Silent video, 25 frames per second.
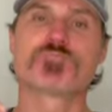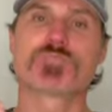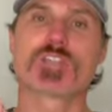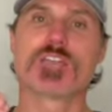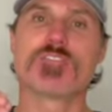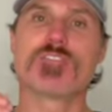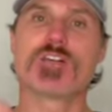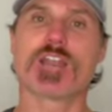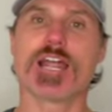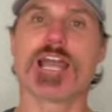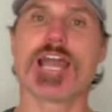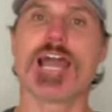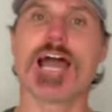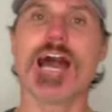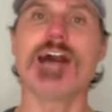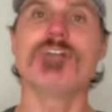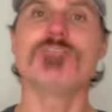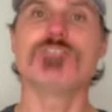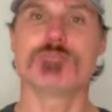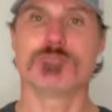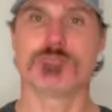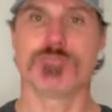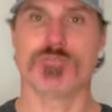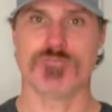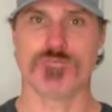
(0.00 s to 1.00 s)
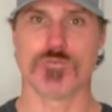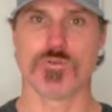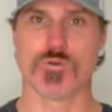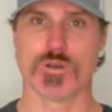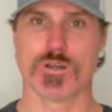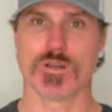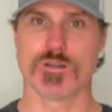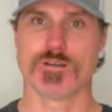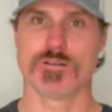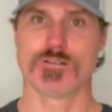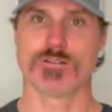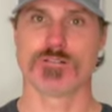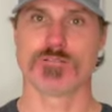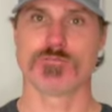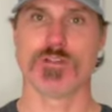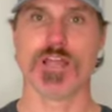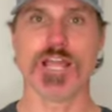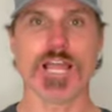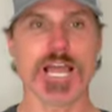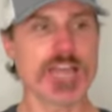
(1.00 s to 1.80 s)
that I haven't before, right?